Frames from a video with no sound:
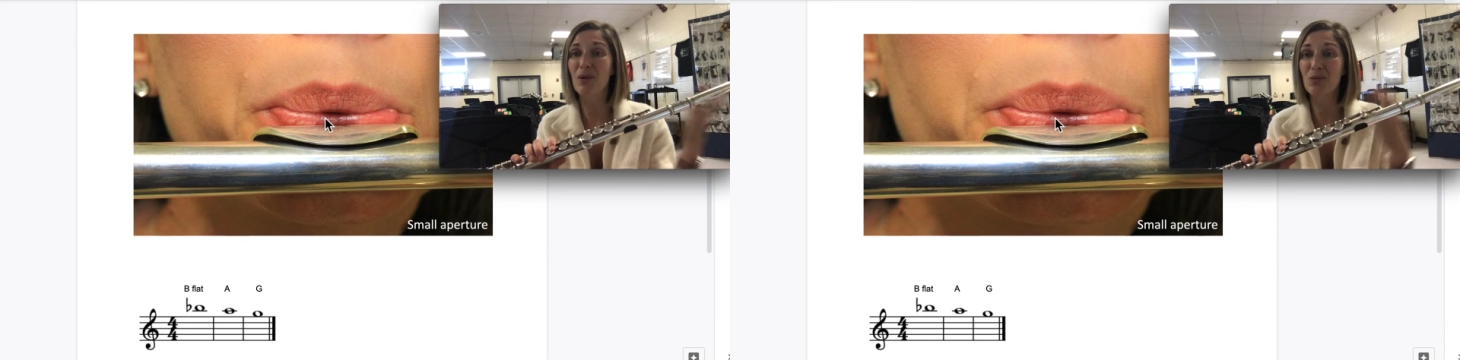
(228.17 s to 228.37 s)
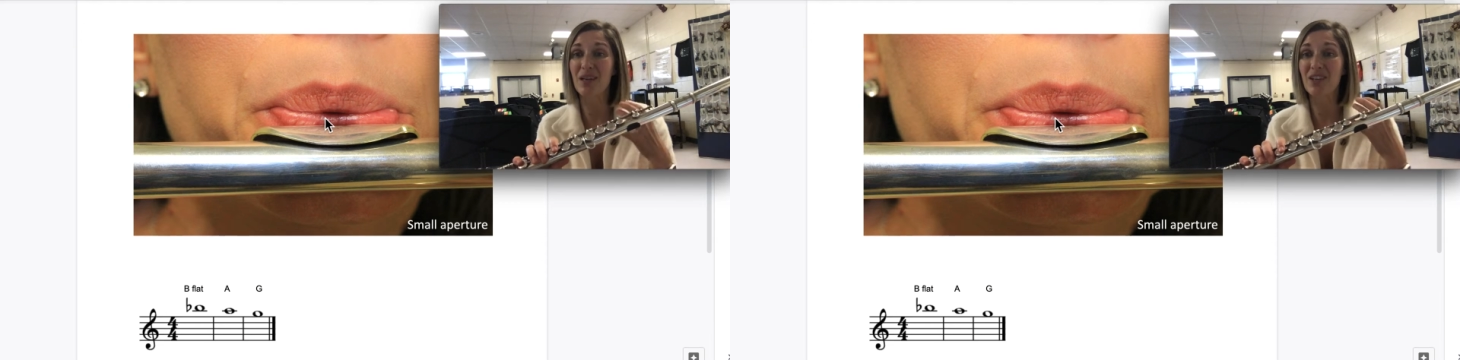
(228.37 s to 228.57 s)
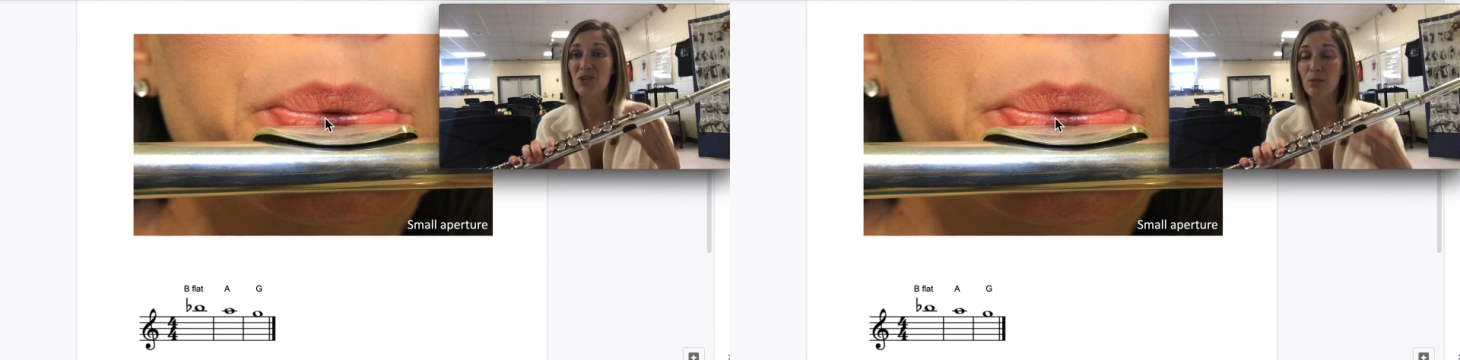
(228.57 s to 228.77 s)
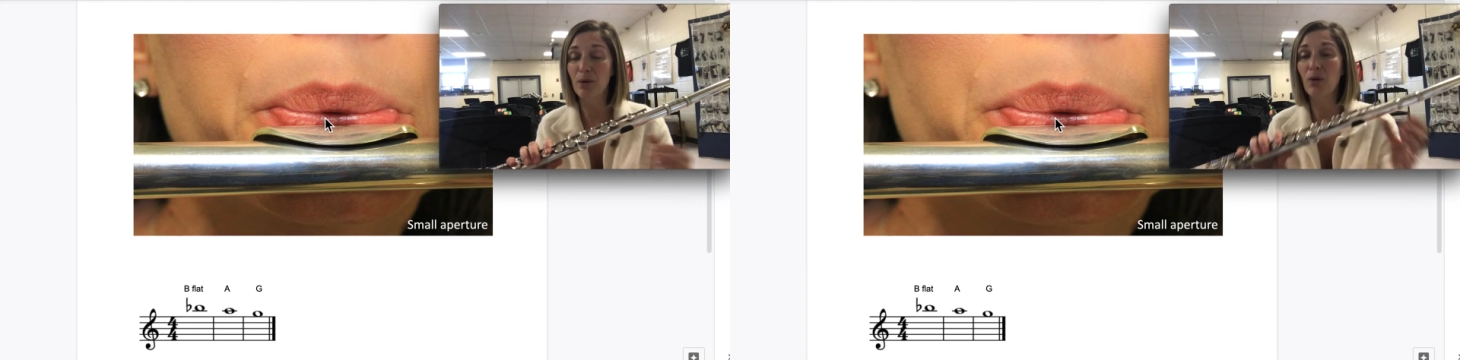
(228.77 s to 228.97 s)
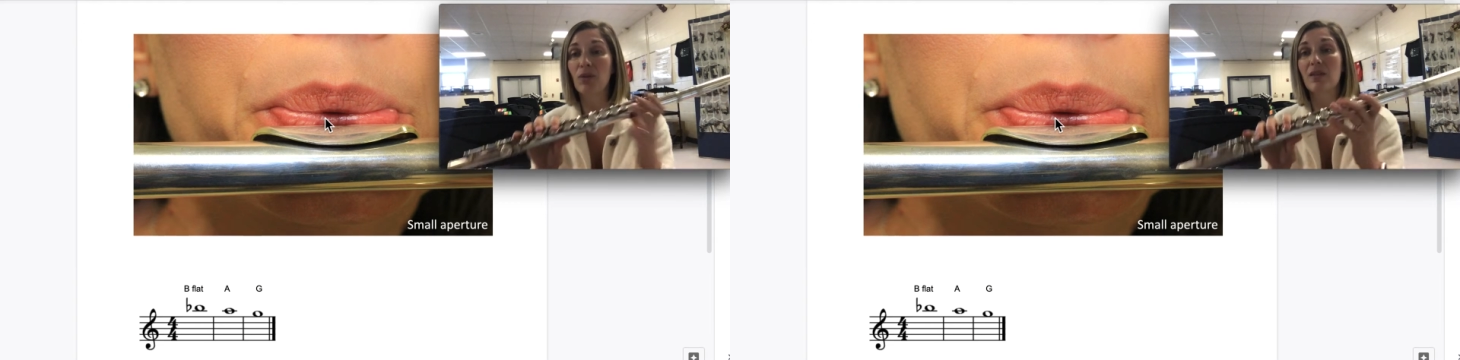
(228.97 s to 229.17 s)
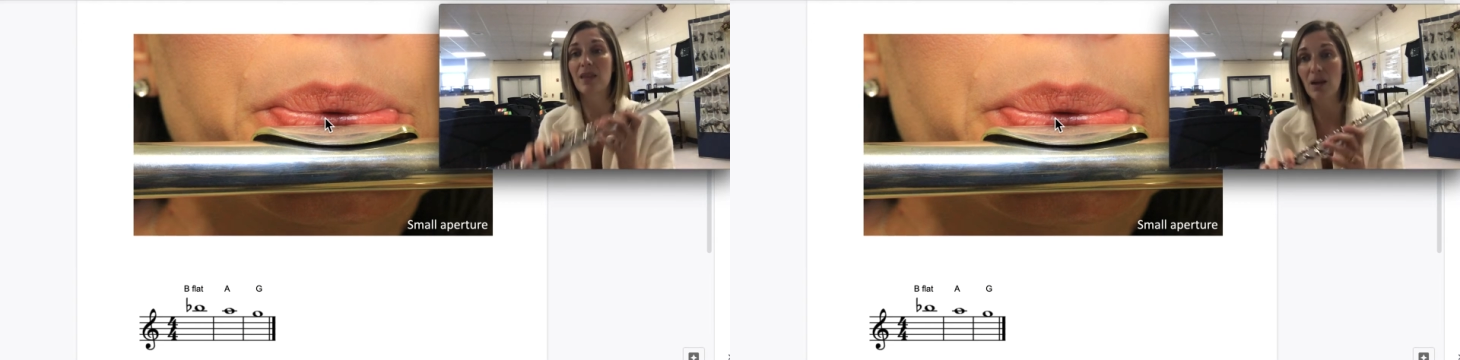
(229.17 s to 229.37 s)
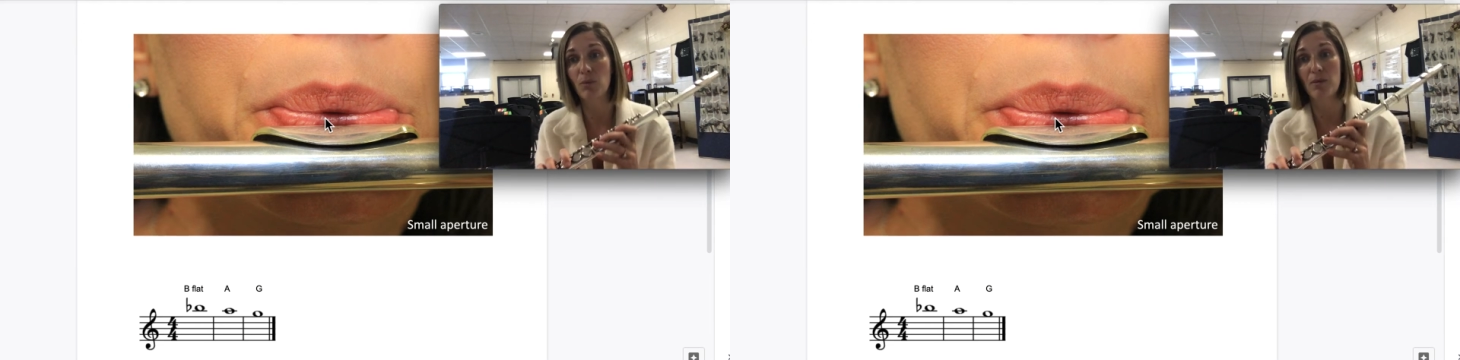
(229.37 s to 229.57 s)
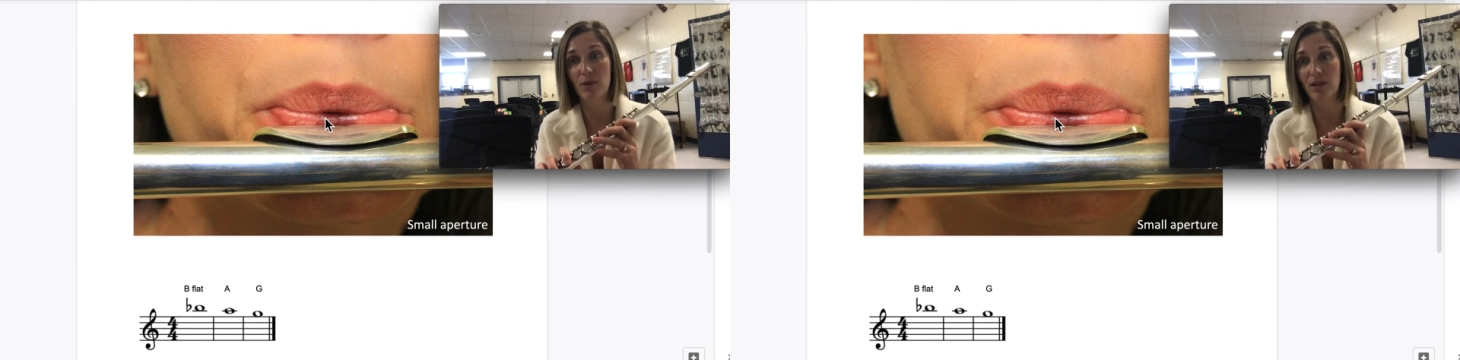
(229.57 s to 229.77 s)
we can do both, then
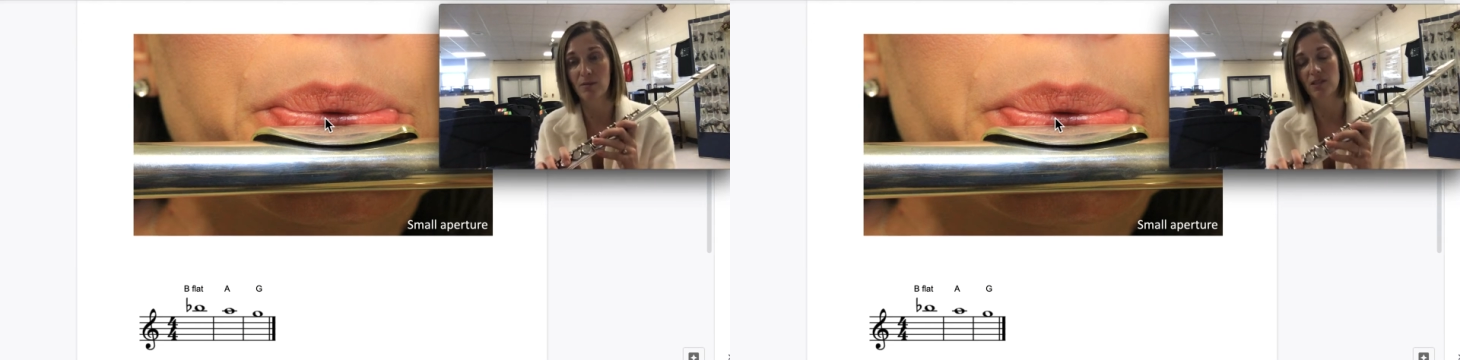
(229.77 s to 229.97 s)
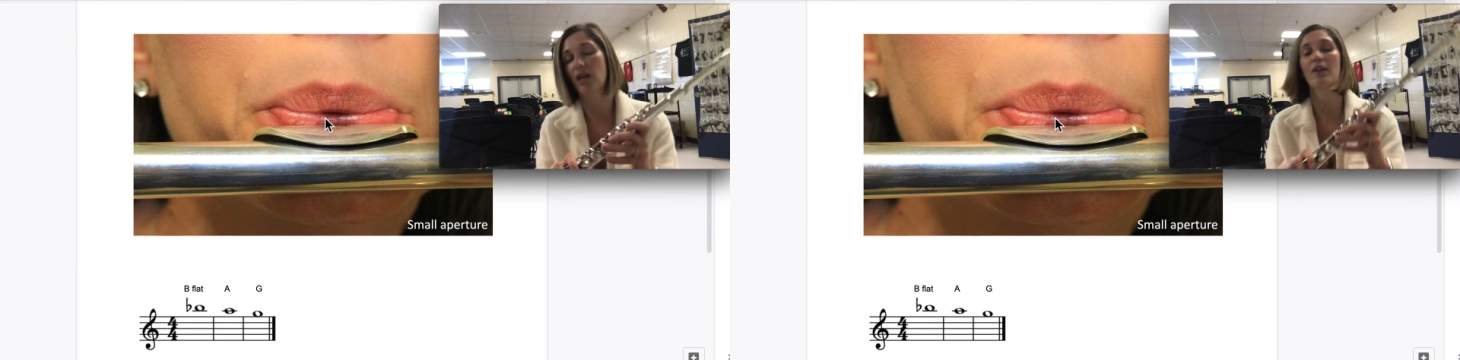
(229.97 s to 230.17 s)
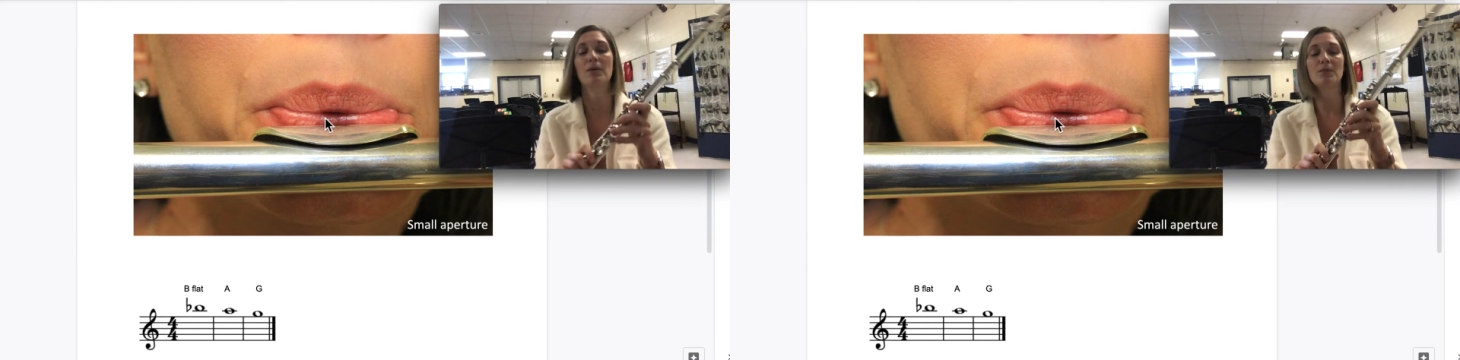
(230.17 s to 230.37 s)
we put them together.